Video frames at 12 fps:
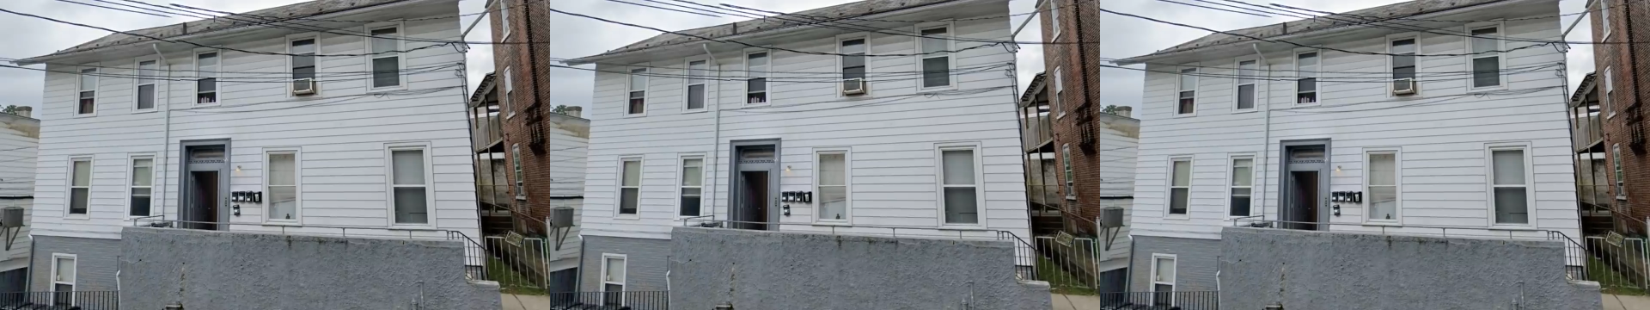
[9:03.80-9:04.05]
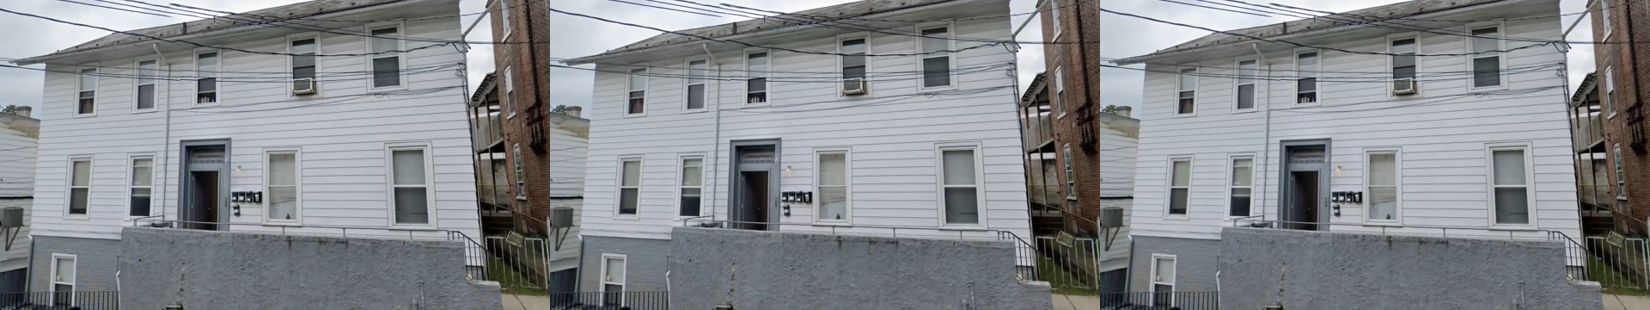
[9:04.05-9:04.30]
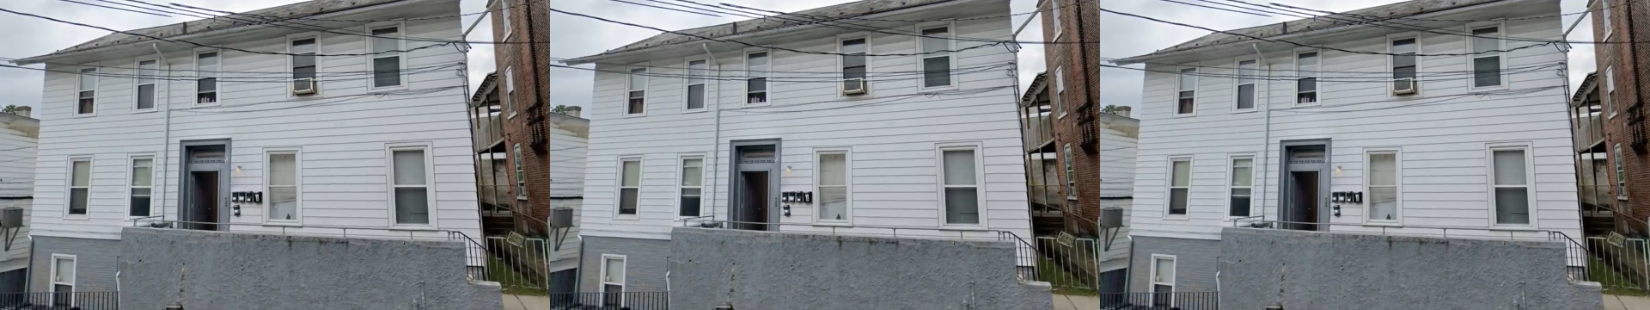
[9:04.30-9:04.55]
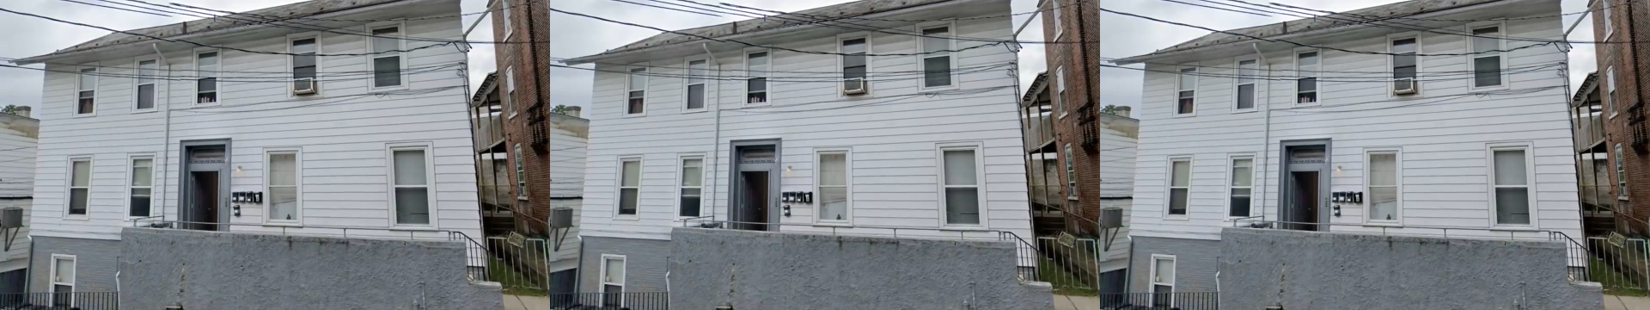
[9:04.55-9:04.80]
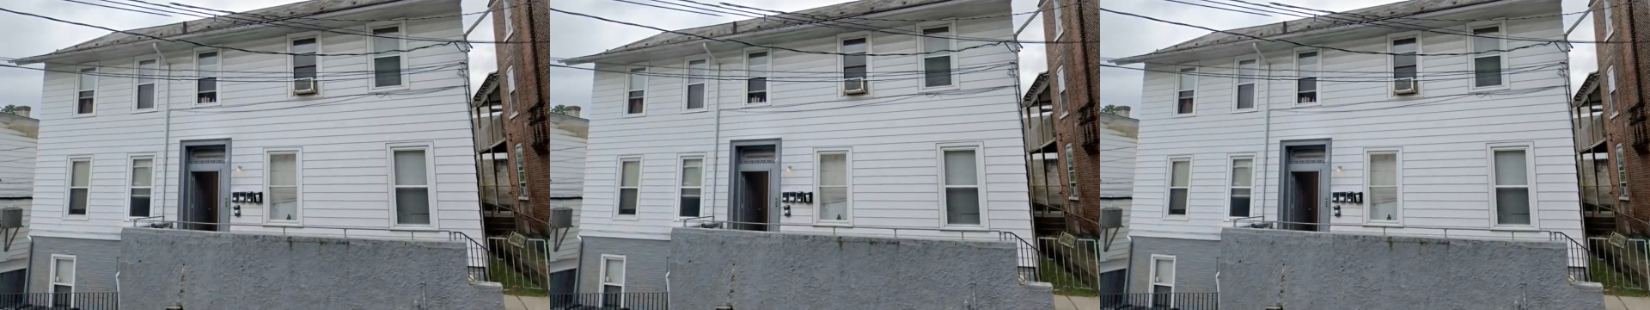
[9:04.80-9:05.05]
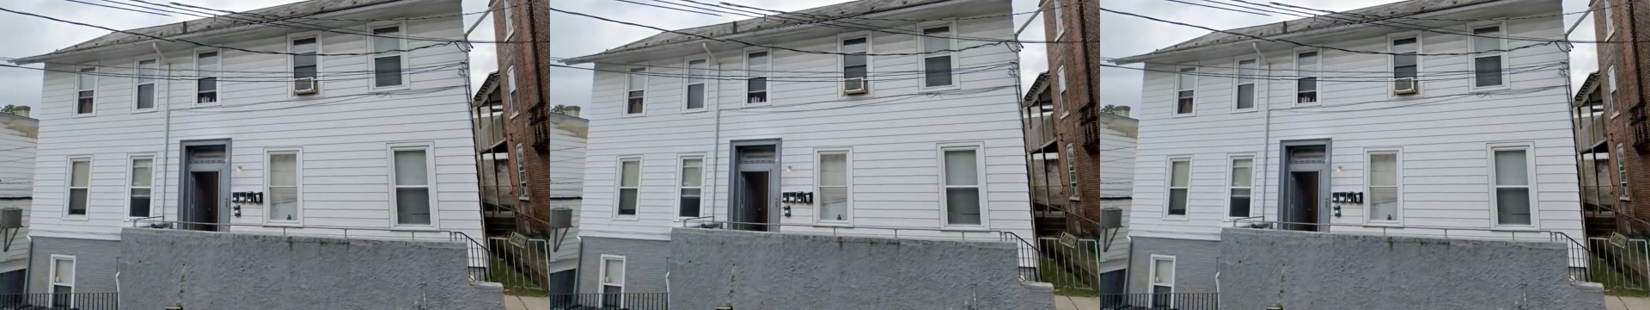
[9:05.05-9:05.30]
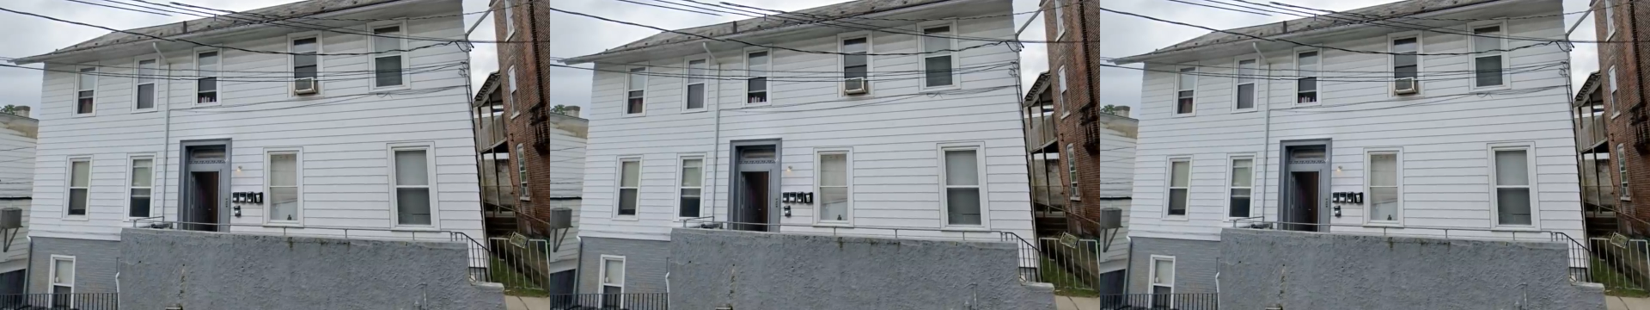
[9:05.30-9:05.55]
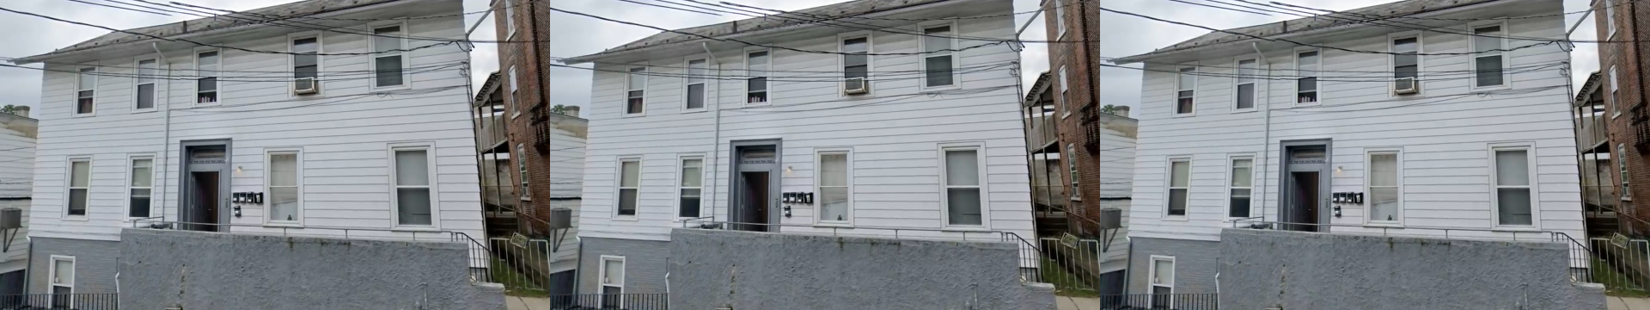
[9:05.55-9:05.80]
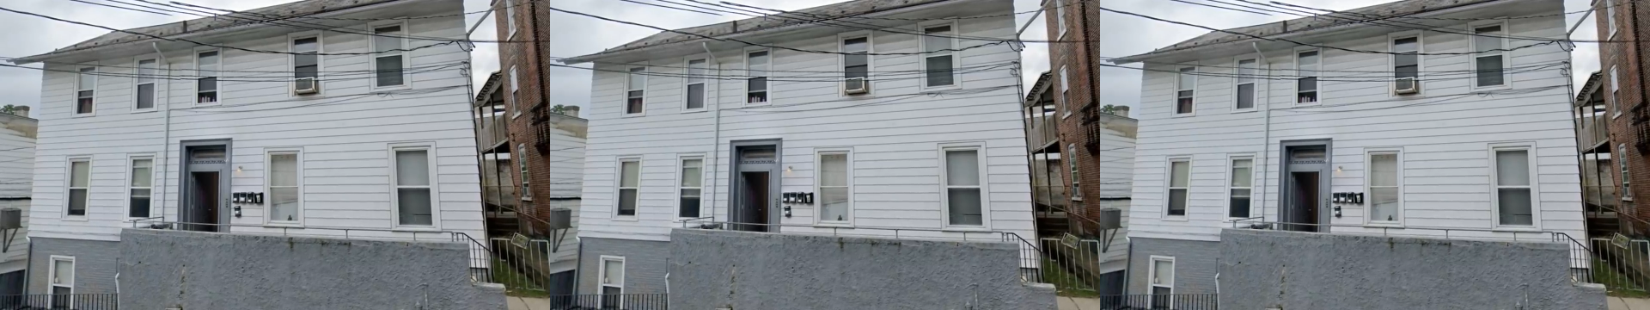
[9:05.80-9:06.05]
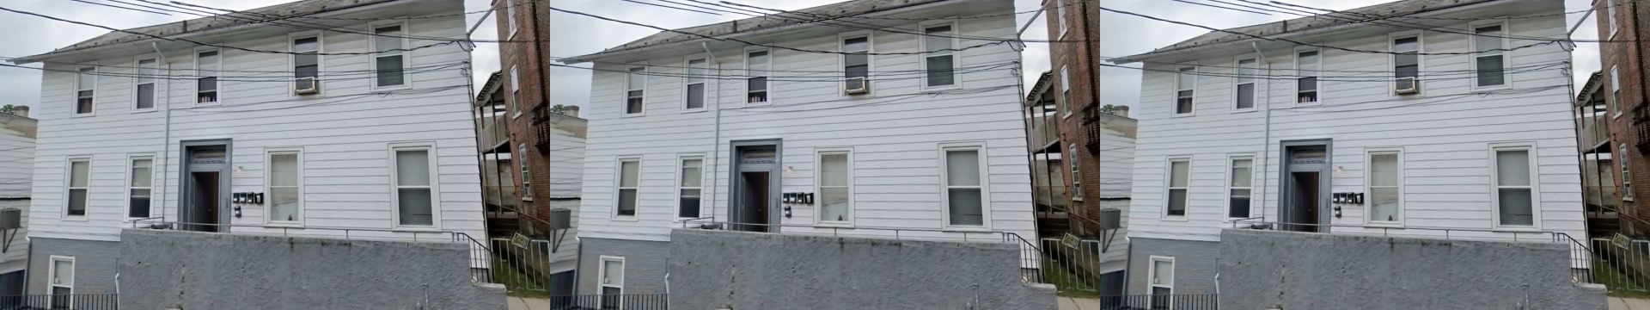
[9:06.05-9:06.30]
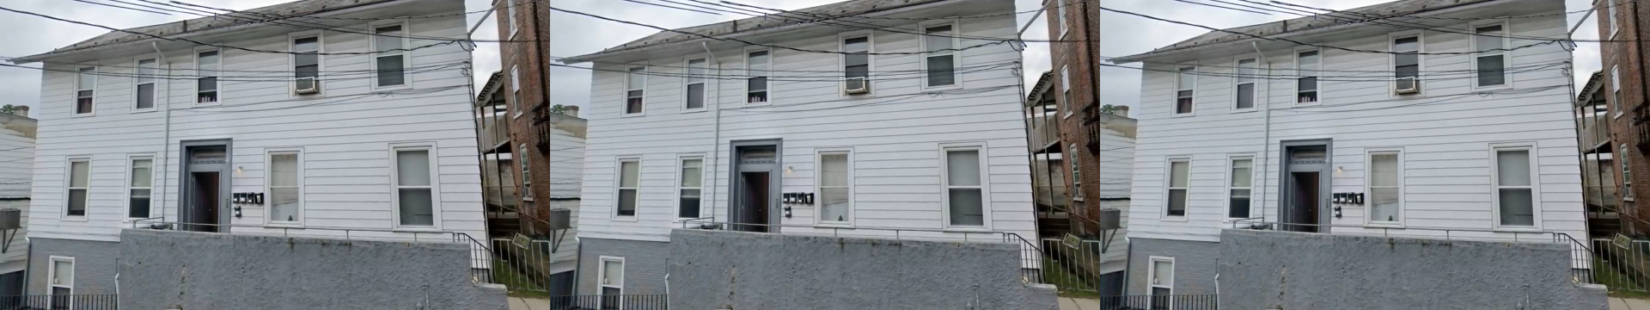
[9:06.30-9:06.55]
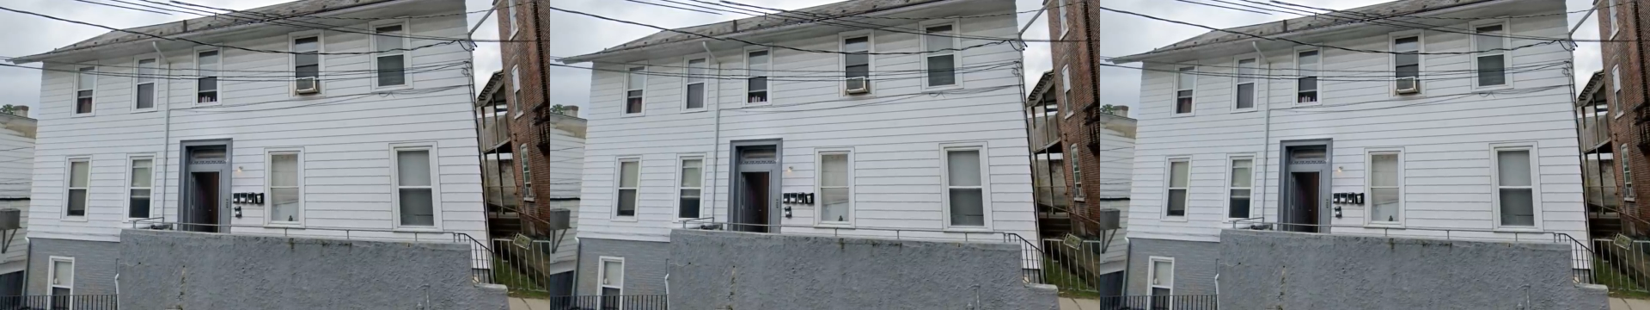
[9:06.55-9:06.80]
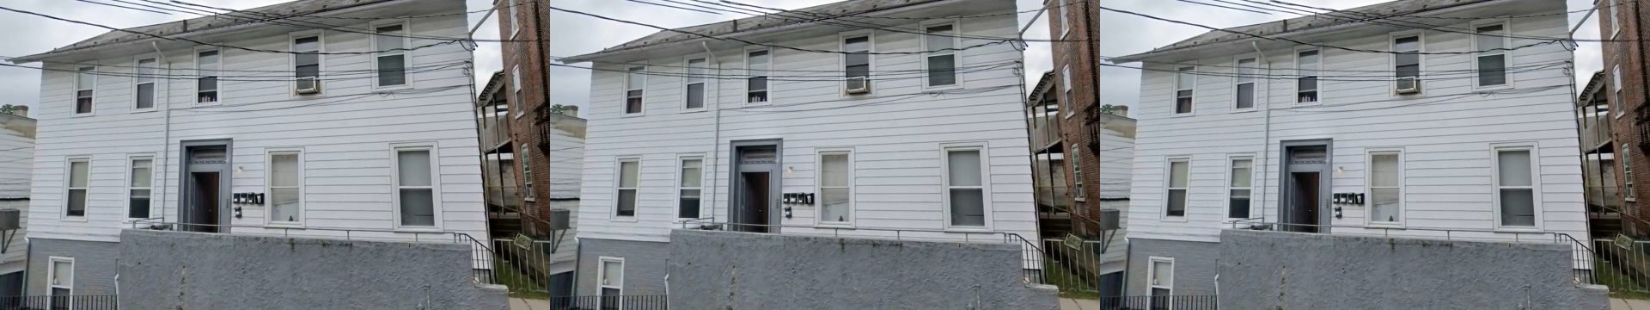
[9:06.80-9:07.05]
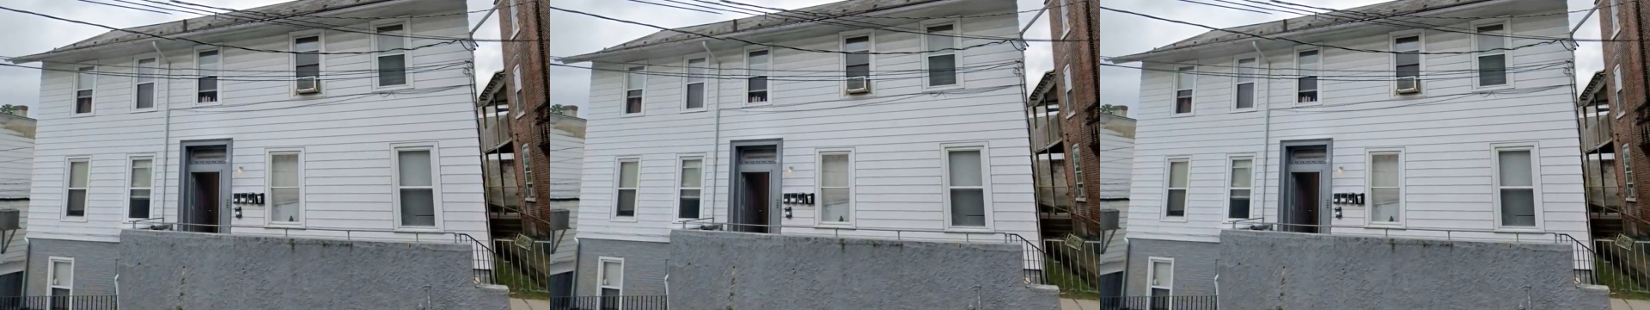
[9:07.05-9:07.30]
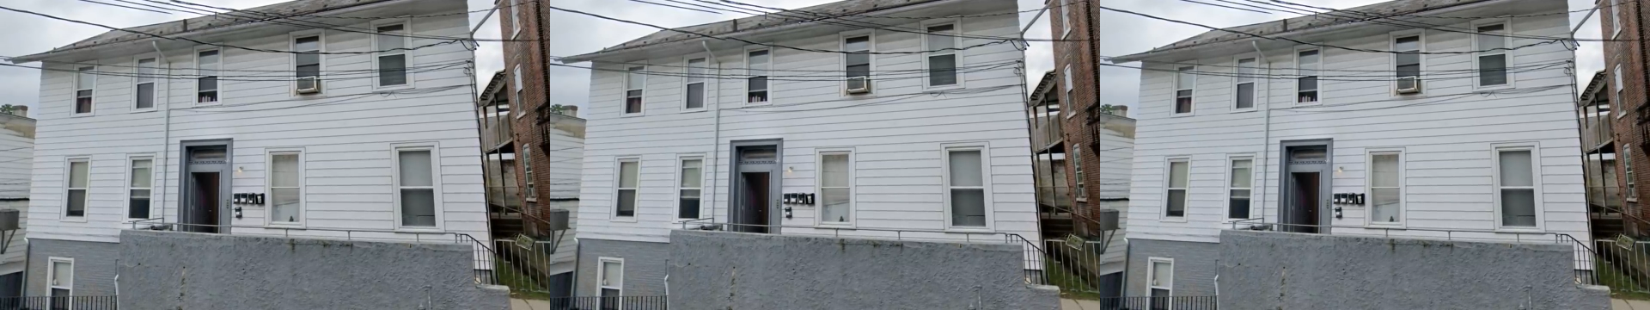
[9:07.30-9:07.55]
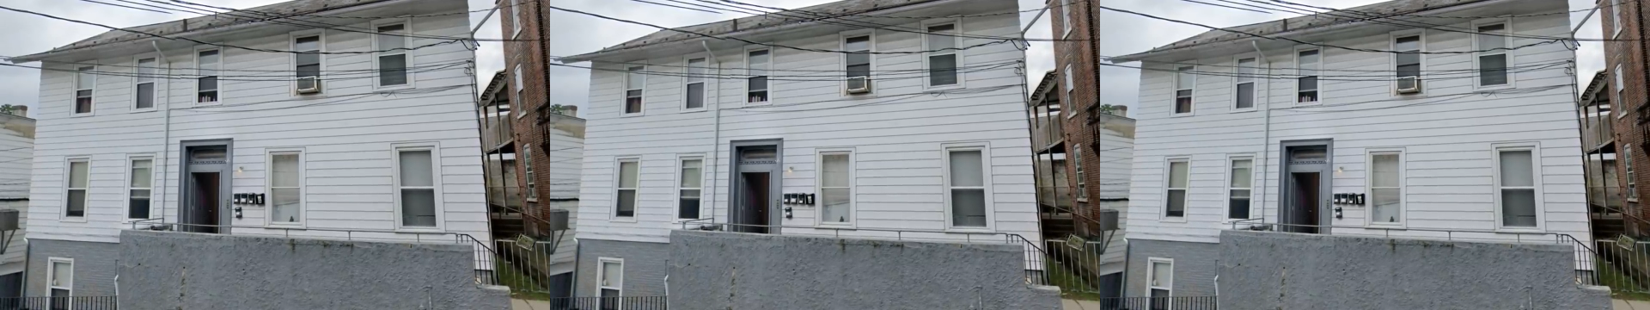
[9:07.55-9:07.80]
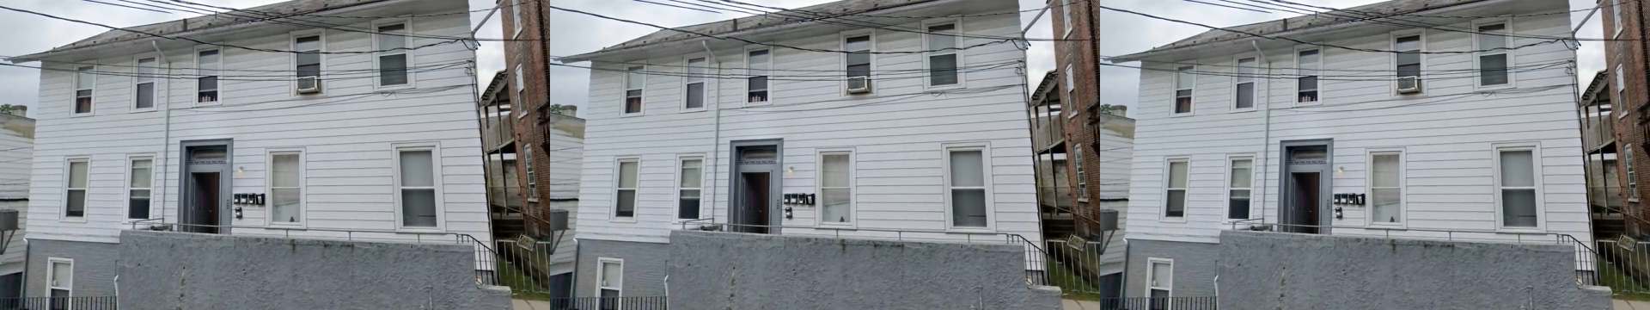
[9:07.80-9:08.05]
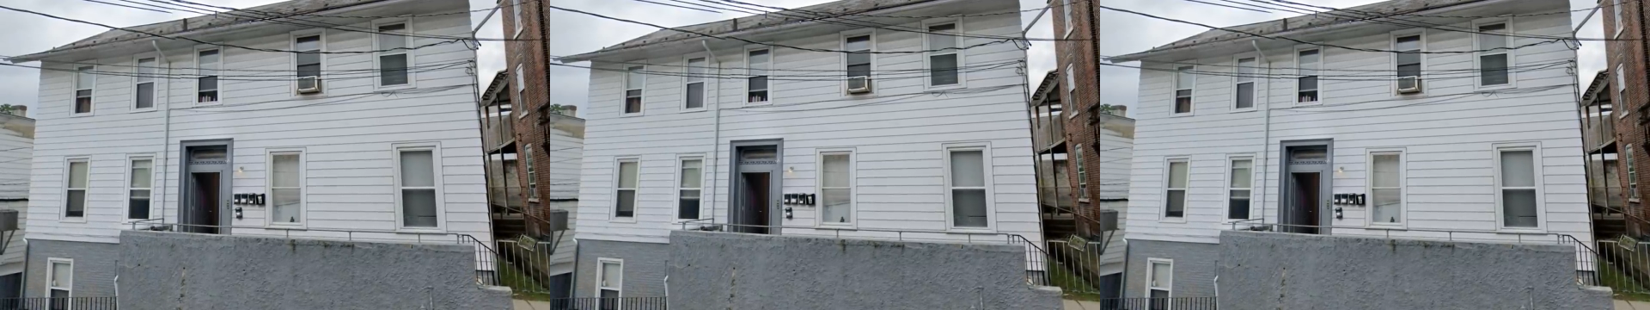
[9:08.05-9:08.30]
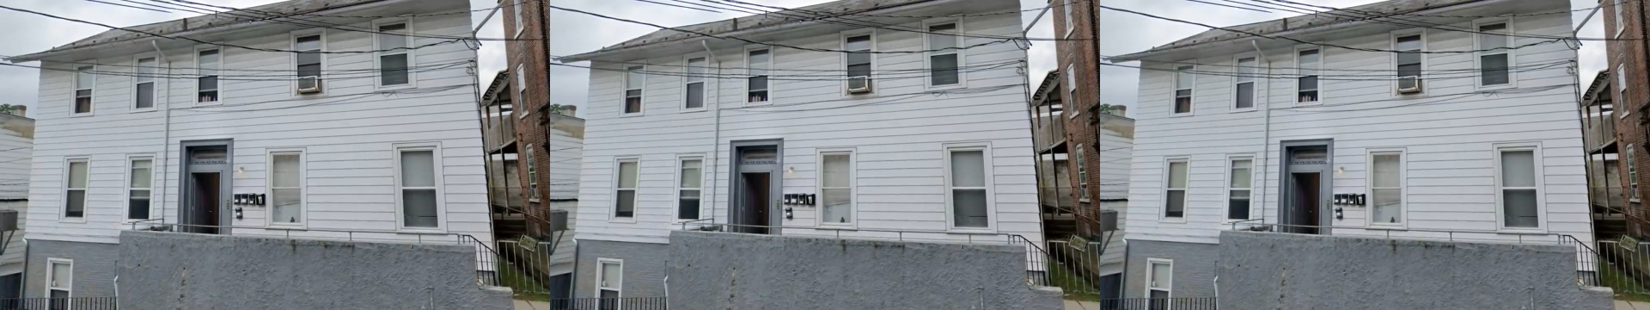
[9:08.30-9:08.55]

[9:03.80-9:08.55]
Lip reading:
No face is visible, so there are no lips to read.